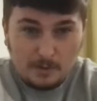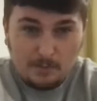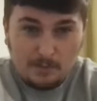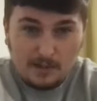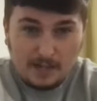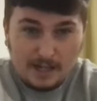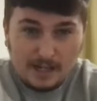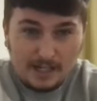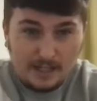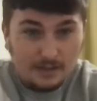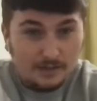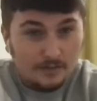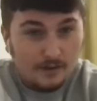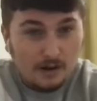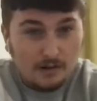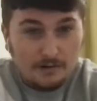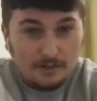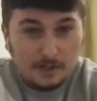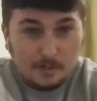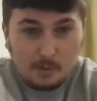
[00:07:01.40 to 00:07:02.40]
played, as
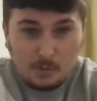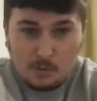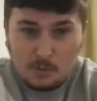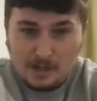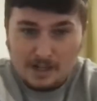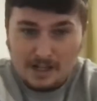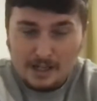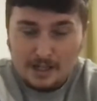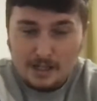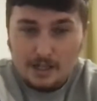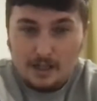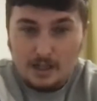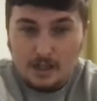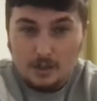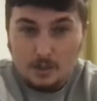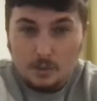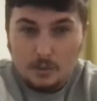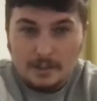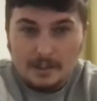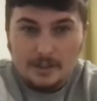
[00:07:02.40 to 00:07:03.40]
far as I'm aware,
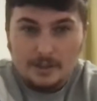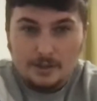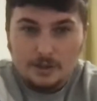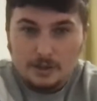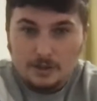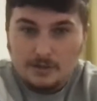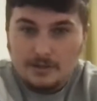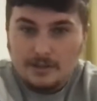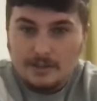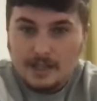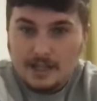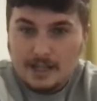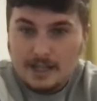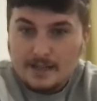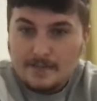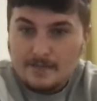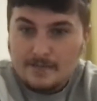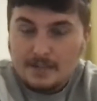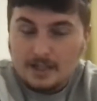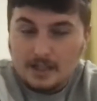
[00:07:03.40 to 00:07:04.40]
a week Tuesday,
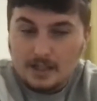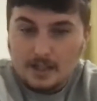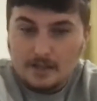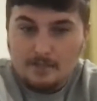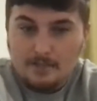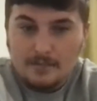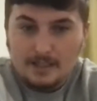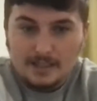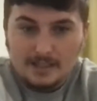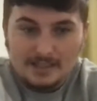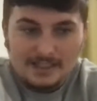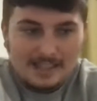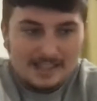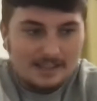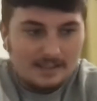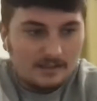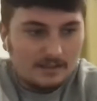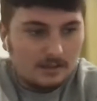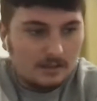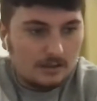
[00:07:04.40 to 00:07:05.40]

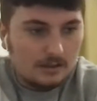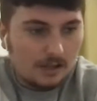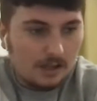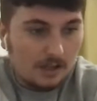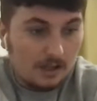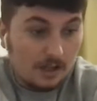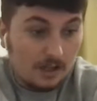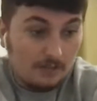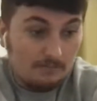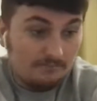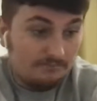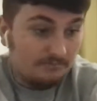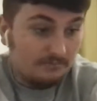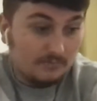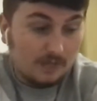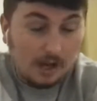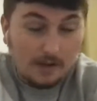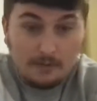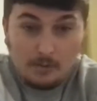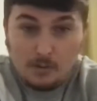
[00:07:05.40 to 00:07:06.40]
unless
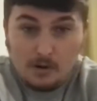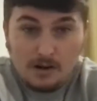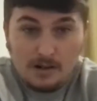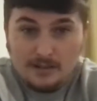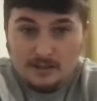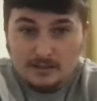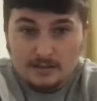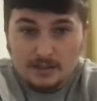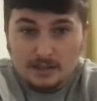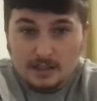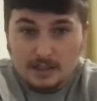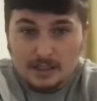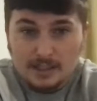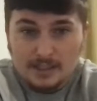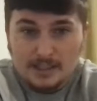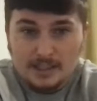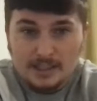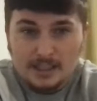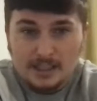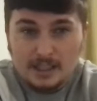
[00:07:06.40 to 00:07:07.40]
otherwise.
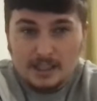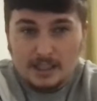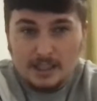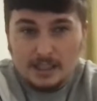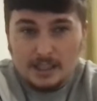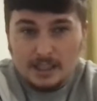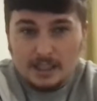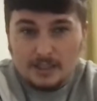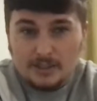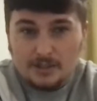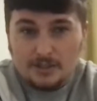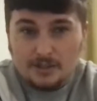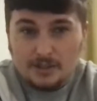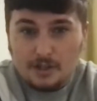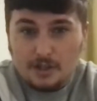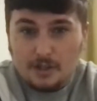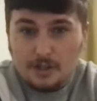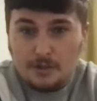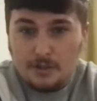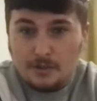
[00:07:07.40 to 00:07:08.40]

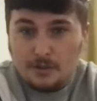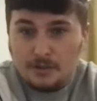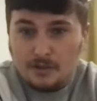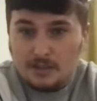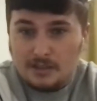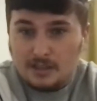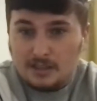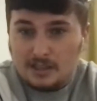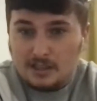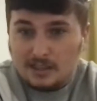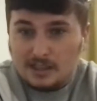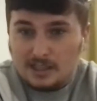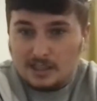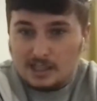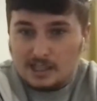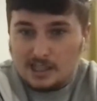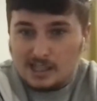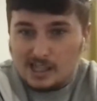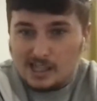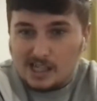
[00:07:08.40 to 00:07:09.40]
So
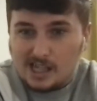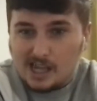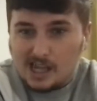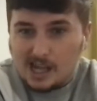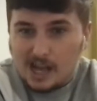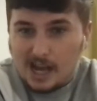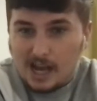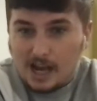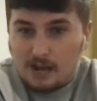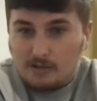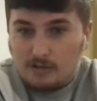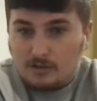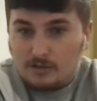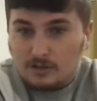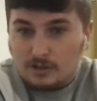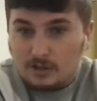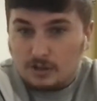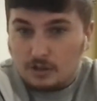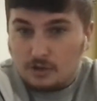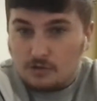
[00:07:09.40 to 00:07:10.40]
how long
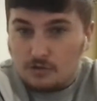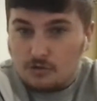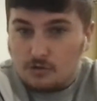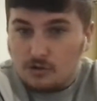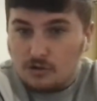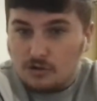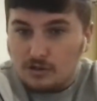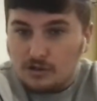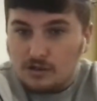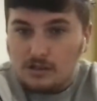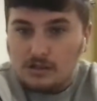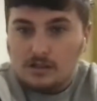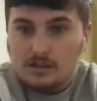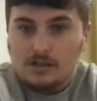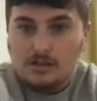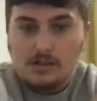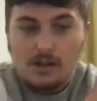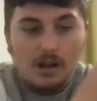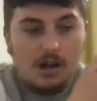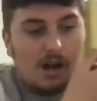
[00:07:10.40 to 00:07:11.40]
till the draw
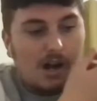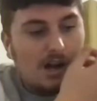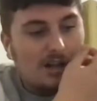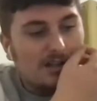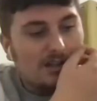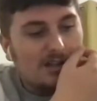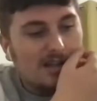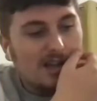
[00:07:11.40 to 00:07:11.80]
starts?